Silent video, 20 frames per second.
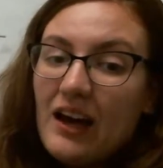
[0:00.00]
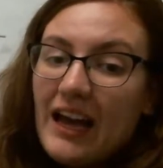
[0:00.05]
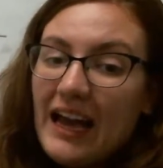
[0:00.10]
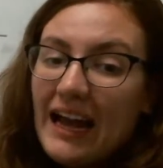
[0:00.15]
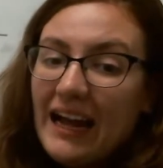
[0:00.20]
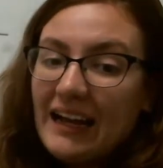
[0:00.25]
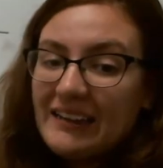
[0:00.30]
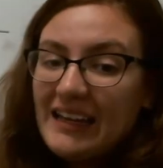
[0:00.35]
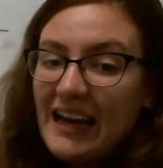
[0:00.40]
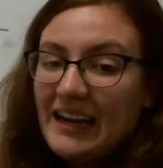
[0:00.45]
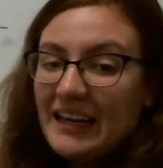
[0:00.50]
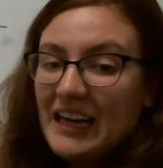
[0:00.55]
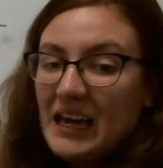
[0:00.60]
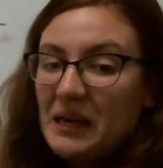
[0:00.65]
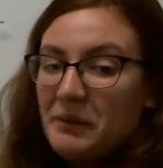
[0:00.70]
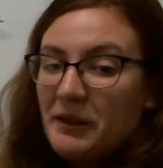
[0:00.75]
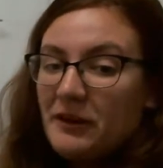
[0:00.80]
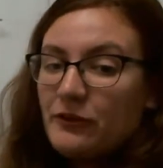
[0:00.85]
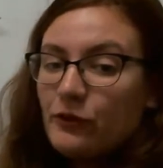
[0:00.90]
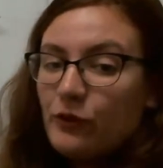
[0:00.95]
and that gave
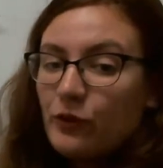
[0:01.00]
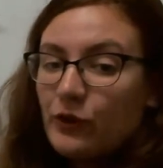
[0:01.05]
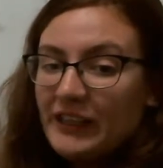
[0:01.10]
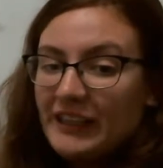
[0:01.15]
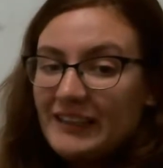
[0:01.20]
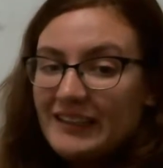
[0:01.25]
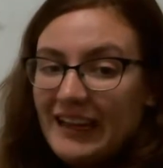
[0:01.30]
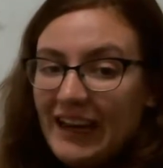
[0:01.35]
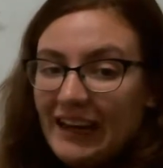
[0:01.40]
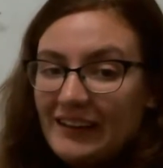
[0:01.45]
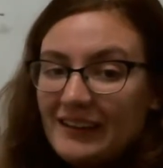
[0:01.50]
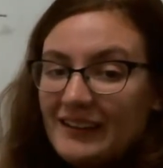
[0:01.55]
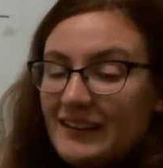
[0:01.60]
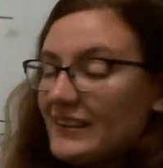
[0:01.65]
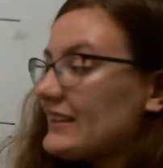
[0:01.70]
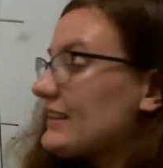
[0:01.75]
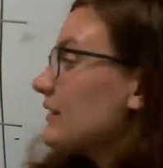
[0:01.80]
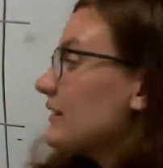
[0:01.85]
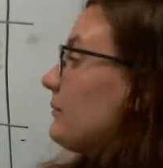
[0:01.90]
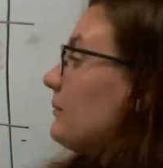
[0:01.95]
me
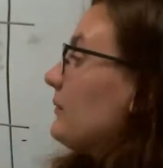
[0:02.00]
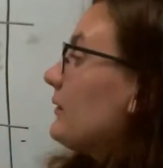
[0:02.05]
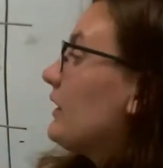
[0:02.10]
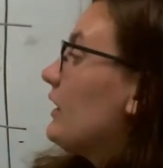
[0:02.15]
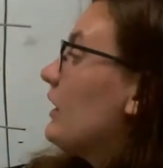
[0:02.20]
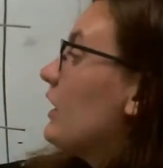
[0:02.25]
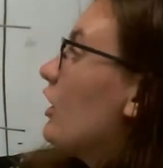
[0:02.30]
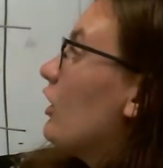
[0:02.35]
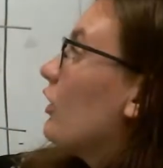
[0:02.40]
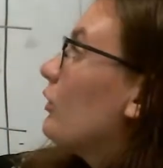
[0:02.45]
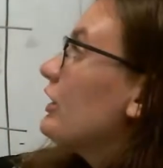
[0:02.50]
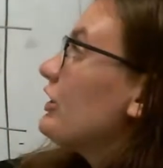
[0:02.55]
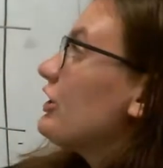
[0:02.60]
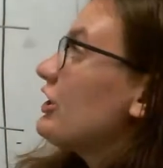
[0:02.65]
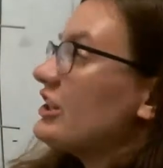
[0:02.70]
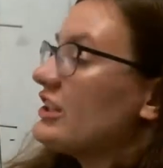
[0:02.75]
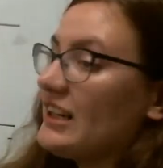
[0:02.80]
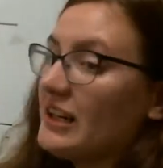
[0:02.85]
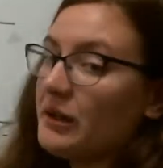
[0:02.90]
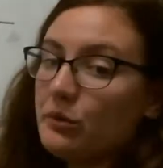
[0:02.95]
40/10, which
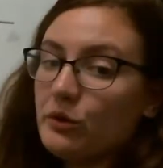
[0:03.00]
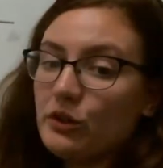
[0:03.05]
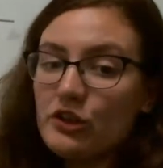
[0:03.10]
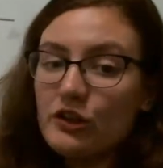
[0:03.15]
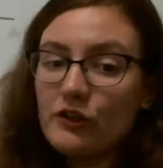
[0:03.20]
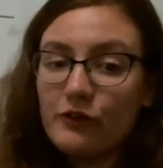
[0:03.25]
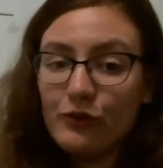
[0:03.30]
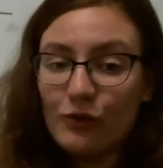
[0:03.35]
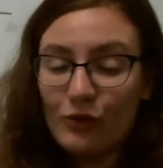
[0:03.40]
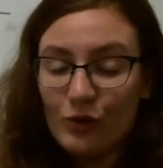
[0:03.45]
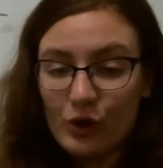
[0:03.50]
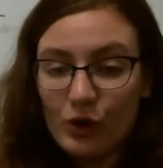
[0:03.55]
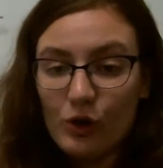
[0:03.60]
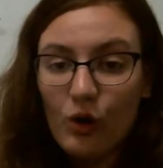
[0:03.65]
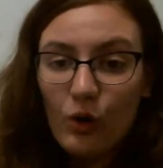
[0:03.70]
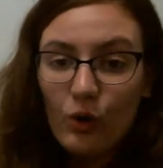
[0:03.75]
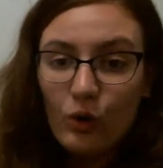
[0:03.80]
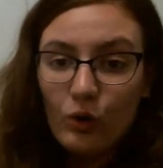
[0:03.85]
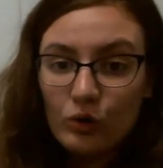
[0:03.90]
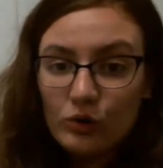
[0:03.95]
is equal to 4
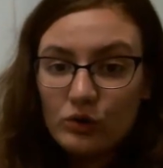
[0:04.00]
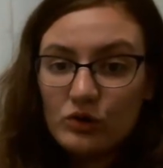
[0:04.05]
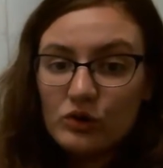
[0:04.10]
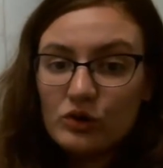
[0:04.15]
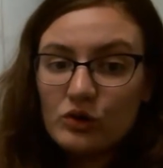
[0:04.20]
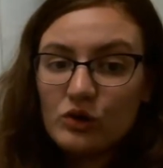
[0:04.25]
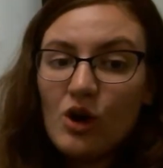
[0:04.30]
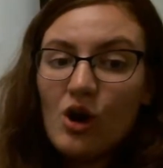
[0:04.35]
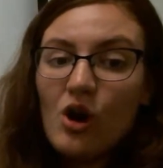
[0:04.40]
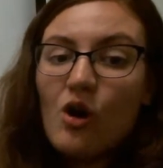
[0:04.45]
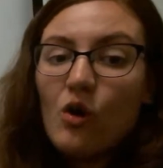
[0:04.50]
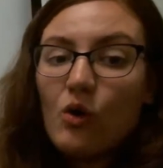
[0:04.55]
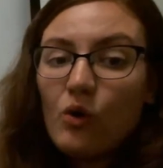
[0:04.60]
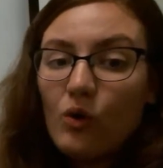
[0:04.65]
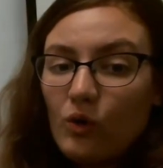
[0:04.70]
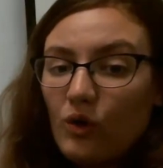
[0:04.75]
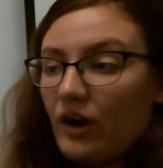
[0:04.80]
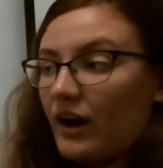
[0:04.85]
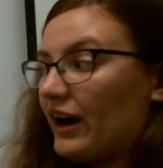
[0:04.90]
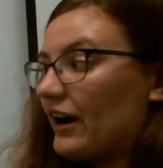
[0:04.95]
wholes
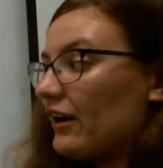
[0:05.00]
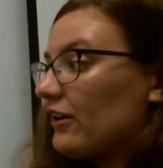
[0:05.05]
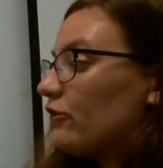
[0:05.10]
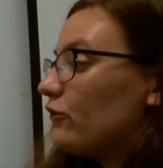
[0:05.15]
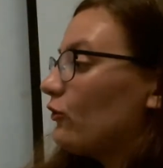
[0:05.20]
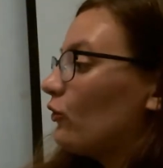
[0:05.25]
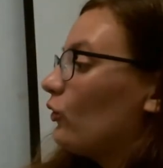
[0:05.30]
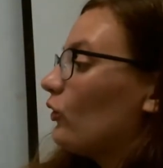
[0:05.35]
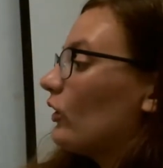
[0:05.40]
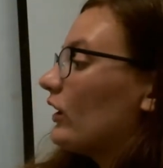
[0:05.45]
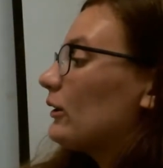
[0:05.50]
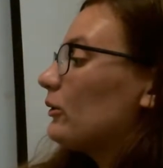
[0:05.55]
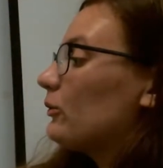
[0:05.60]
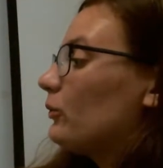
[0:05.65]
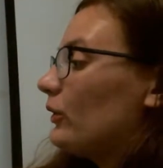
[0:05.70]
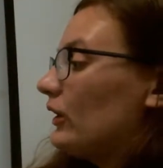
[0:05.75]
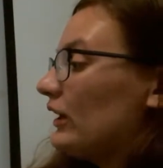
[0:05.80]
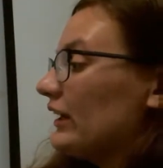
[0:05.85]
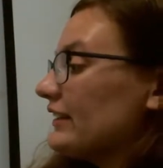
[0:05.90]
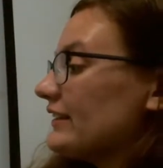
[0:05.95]
or 4
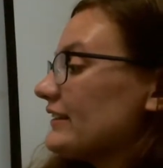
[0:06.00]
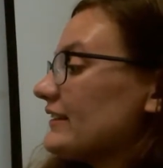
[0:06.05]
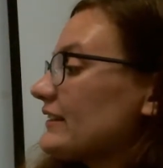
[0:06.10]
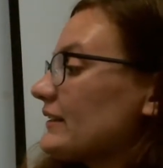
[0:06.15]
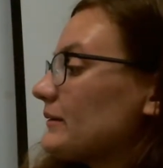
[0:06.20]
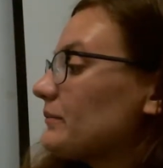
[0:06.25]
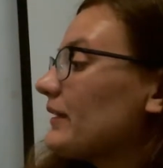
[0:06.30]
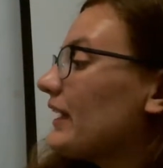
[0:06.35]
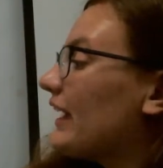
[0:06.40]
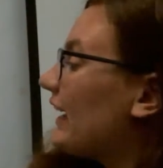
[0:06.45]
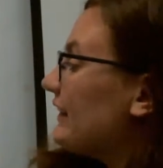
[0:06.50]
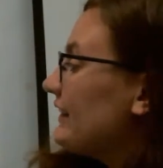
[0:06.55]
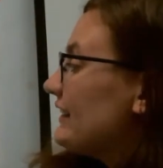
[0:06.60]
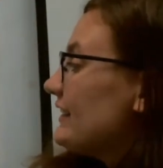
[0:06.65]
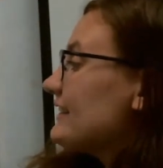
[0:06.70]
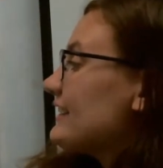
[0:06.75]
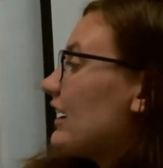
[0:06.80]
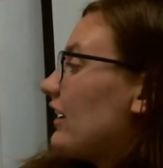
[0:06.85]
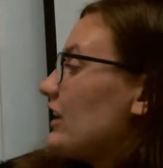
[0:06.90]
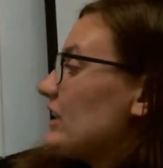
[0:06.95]
ones. And
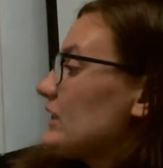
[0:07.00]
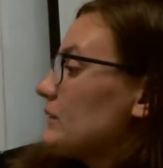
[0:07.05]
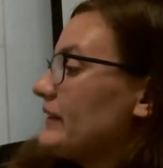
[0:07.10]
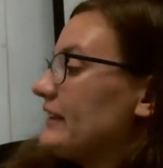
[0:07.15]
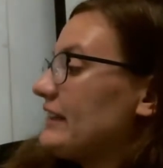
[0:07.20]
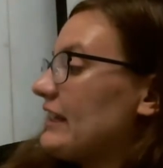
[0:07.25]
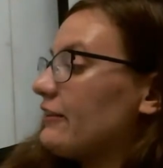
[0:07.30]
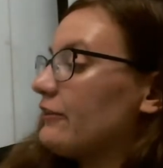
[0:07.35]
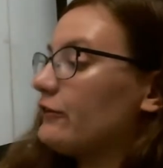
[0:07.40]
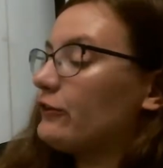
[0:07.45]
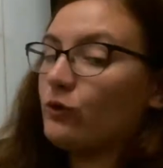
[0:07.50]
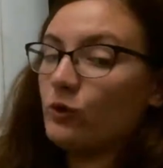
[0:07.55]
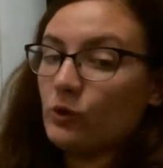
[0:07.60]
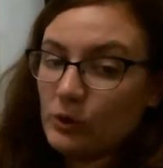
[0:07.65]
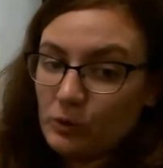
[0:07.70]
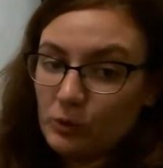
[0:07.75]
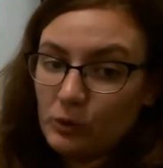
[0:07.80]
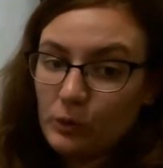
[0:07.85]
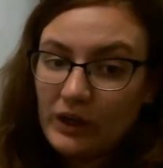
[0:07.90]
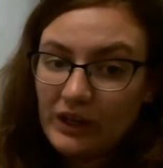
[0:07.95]
this tells me that 4
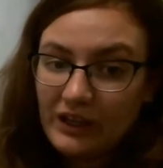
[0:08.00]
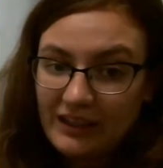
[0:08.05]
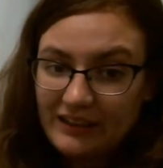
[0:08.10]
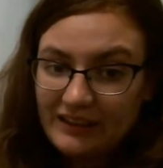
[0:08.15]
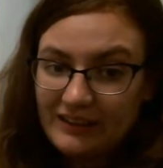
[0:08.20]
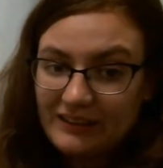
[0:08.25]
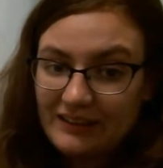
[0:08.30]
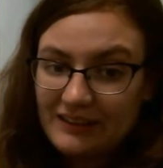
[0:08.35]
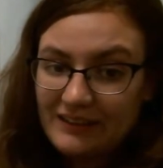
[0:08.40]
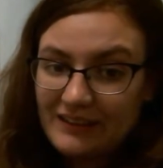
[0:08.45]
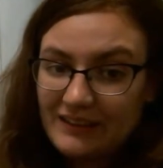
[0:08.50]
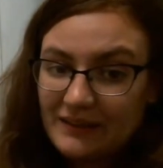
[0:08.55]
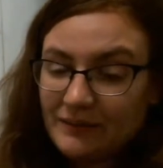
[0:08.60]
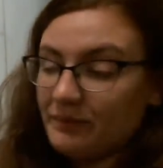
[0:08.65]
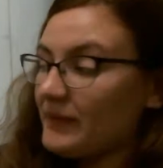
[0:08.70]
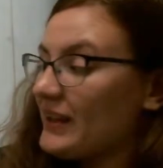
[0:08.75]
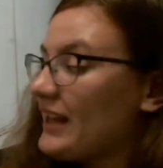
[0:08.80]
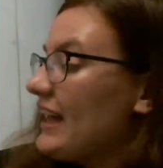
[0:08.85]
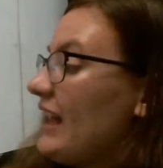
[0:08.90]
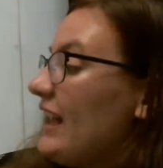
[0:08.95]
ones
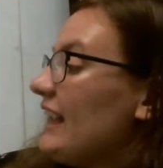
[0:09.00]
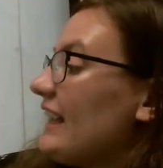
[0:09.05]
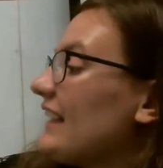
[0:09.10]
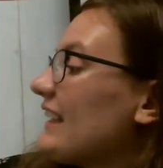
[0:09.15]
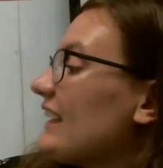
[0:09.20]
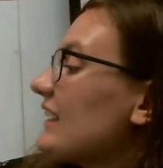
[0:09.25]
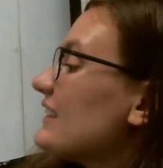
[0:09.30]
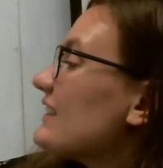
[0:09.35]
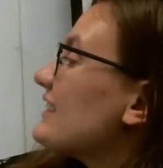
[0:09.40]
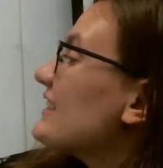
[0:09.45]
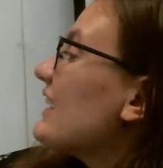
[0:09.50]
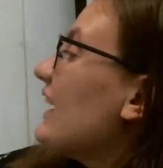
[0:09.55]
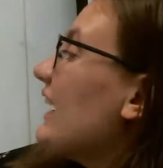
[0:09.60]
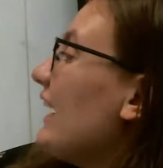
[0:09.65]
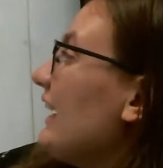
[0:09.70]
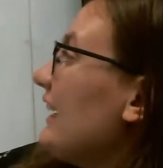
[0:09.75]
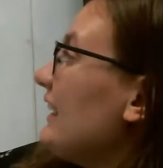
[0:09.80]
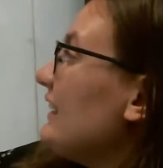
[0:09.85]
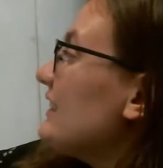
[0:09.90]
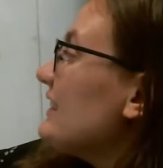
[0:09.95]
is
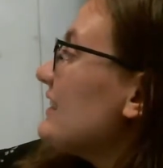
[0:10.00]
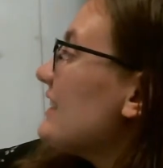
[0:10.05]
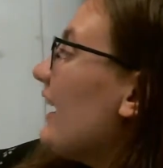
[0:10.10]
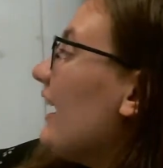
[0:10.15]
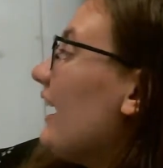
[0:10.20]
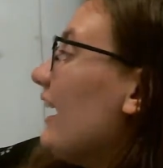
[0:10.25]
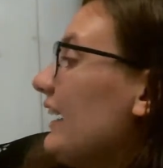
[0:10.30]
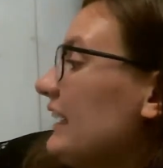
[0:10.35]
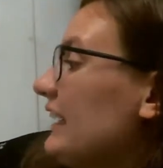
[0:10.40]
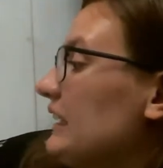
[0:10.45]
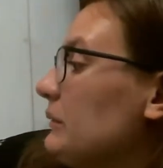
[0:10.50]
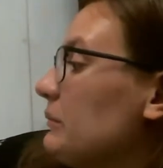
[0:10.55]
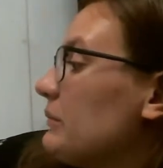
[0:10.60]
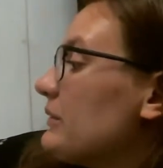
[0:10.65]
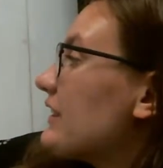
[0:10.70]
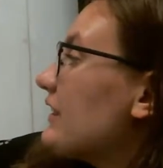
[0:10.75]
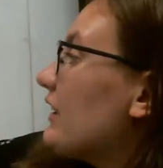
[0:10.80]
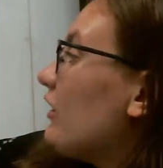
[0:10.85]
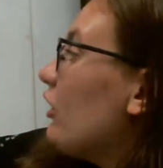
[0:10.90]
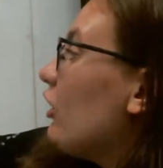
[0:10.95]
10
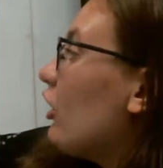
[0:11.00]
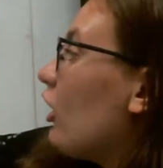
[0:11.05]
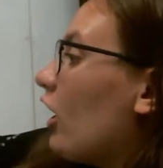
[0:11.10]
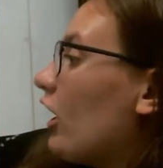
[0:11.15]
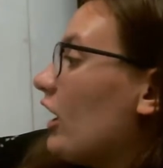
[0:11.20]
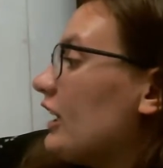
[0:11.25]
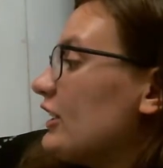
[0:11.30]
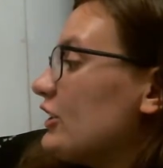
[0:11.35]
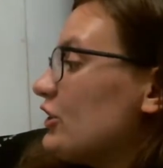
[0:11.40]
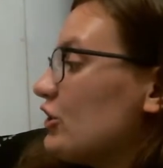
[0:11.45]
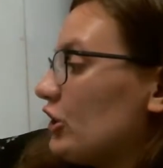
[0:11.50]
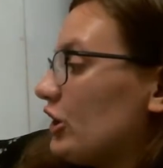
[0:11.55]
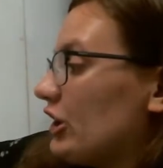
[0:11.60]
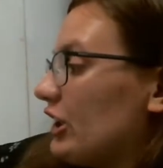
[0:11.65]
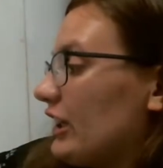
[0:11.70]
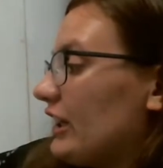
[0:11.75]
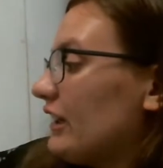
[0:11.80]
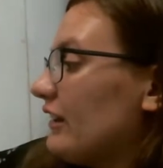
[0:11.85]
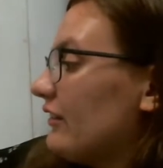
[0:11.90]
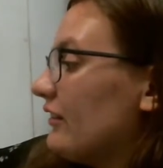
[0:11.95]
times
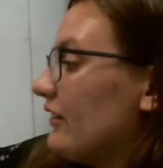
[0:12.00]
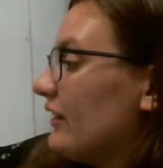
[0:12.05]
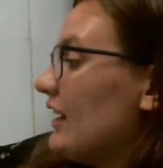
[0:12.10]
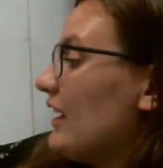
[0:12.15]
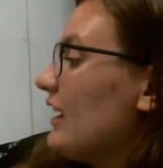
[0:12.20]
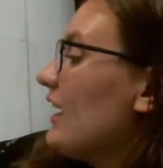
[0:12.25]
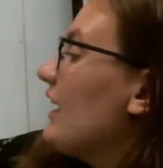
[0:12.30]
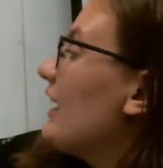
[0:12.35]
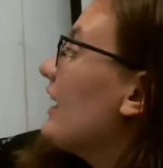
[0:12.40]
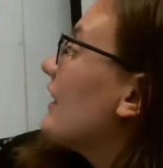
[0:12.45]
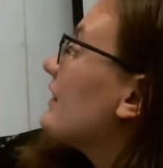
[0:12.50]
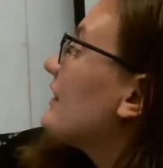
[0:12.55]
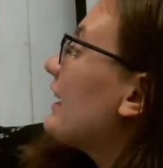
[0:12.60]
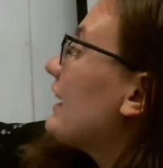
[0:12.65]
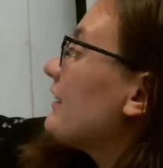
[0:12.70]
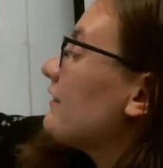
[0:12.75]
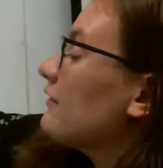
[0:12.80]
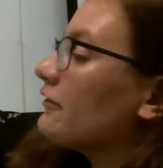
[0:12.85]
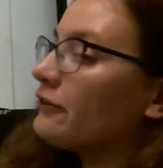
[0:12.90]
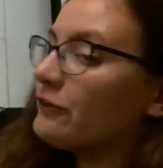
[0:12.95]
larger
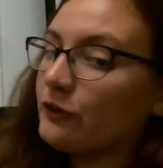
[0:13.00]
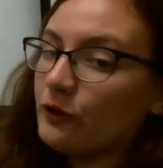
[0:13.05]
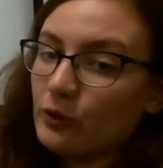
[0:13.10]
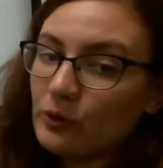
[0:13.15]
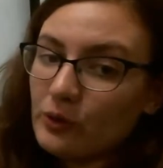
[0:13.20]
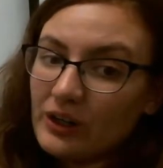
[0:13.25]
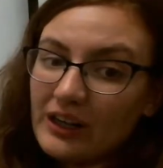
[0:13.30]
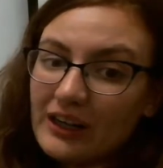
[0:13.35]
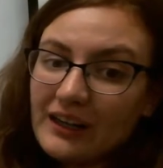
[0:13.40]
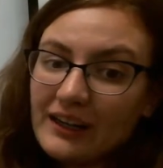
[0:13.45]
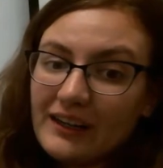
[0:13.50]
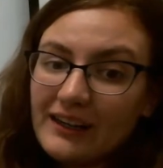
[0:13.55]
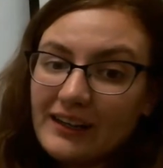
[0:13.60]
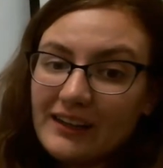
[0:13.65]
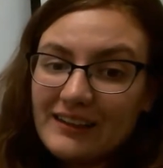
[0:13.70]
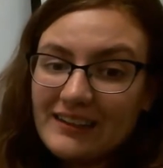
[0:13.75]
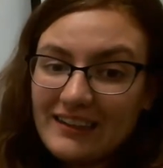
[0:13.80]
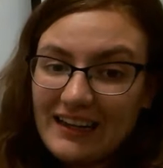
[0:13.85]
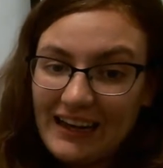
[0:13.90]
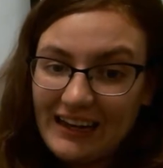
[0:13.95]
than
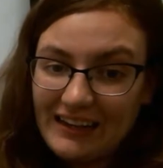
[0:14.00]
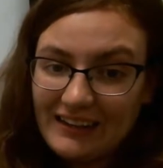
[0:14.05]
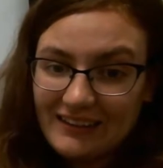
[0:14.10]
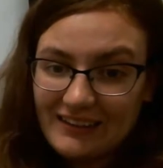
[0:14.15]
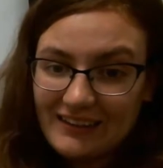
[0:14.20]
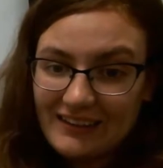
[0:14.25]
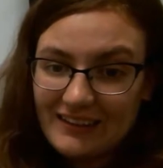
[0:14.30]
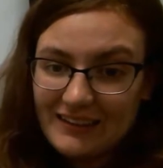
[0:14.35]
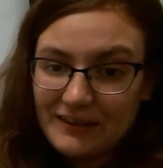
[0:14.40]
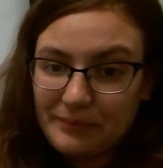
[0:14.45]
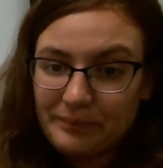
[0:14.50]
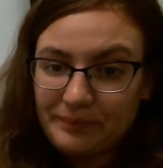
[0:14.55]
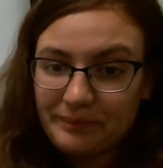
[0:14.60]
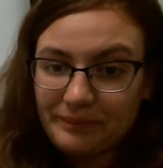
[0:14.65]
4/10.